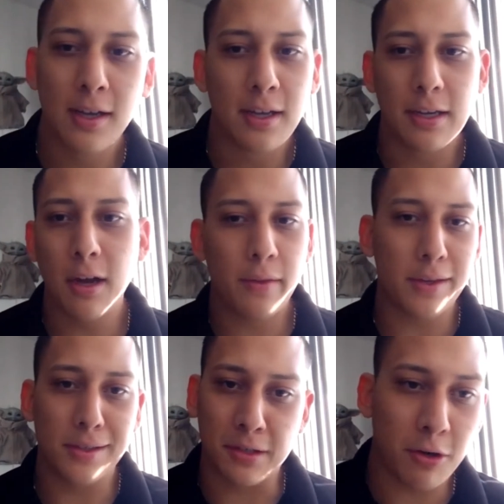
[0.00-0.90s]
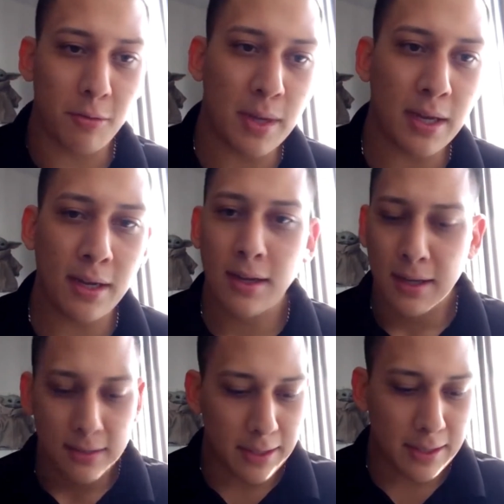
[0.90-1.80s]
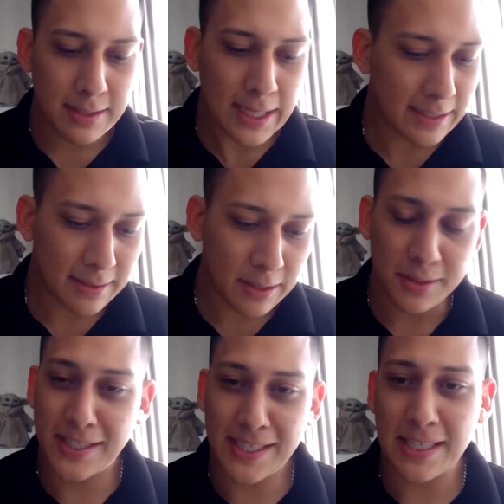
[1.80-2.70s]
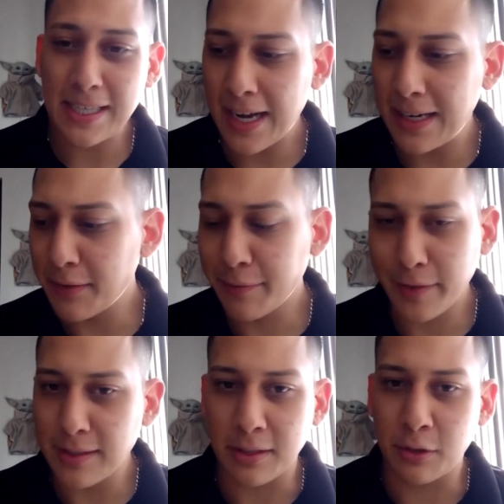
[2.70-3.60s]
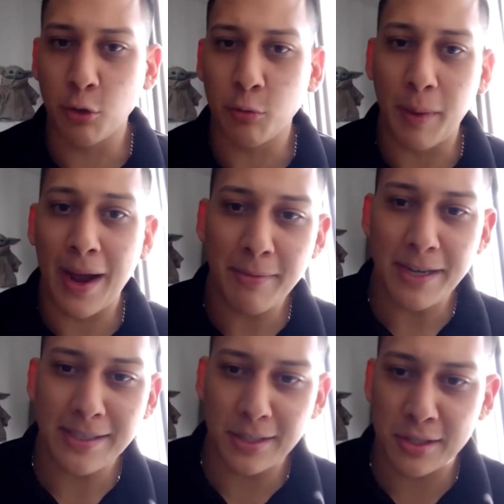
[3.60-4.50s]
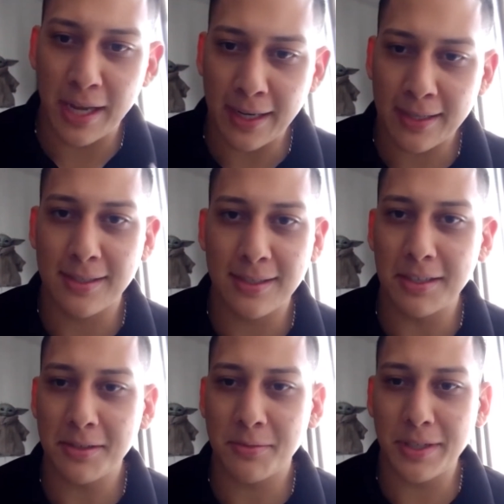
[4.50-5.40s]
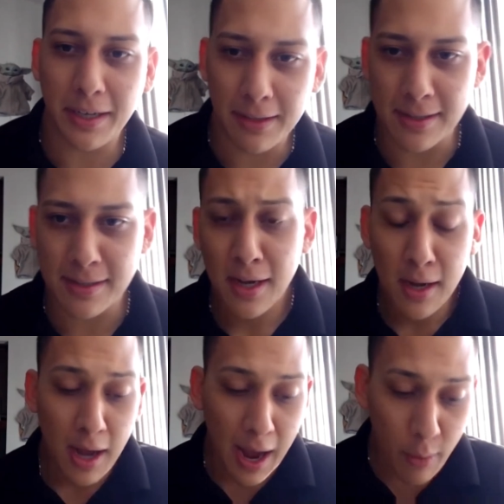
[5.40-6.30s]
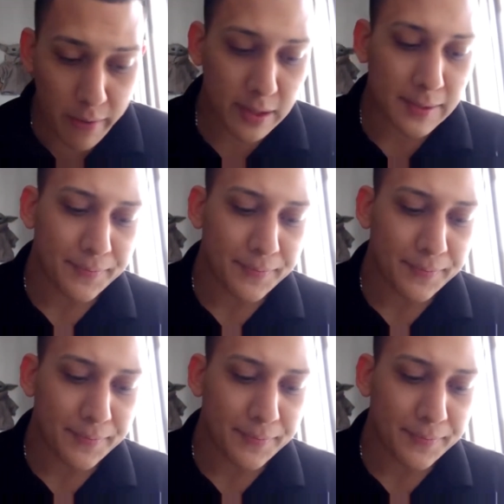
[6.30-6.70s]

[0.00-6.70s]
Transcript: You know, there's GroupMe. There's like, you know, 69 different group iMessage texts. You know, it's ridiculous. However,